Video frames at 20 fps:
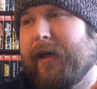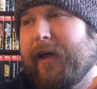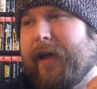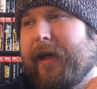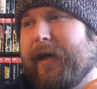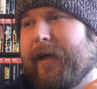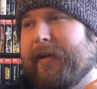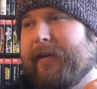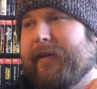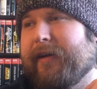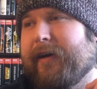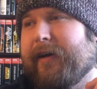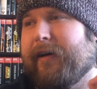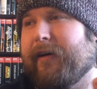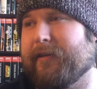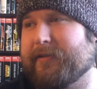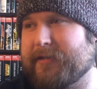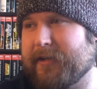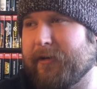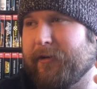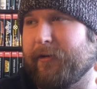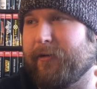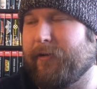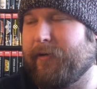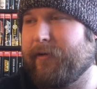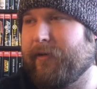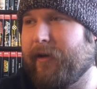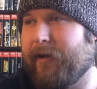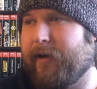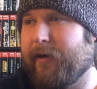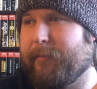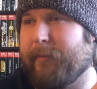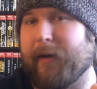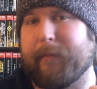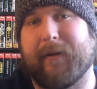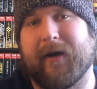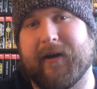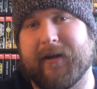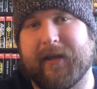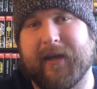and also my
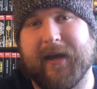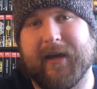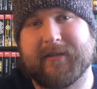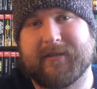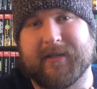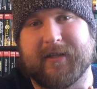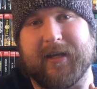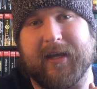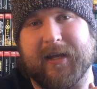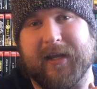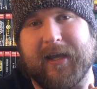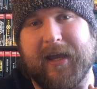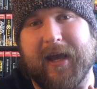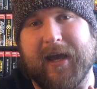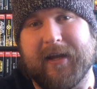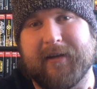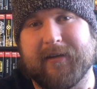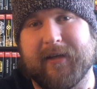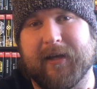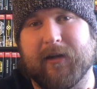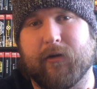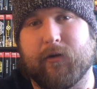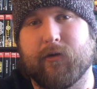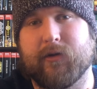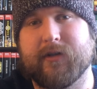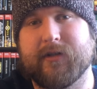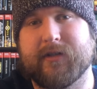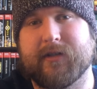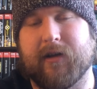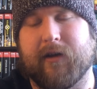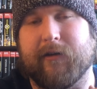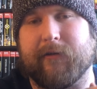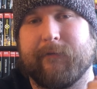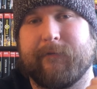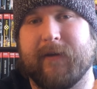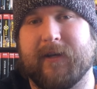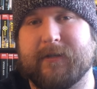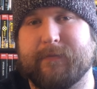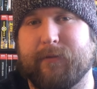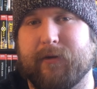podcast, Get a Cat, Get a Horse, on
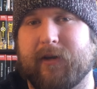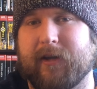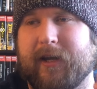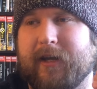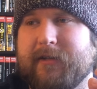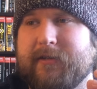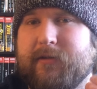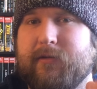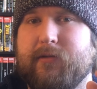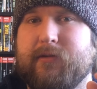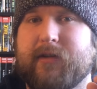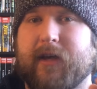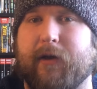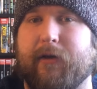Facebook and iTunes.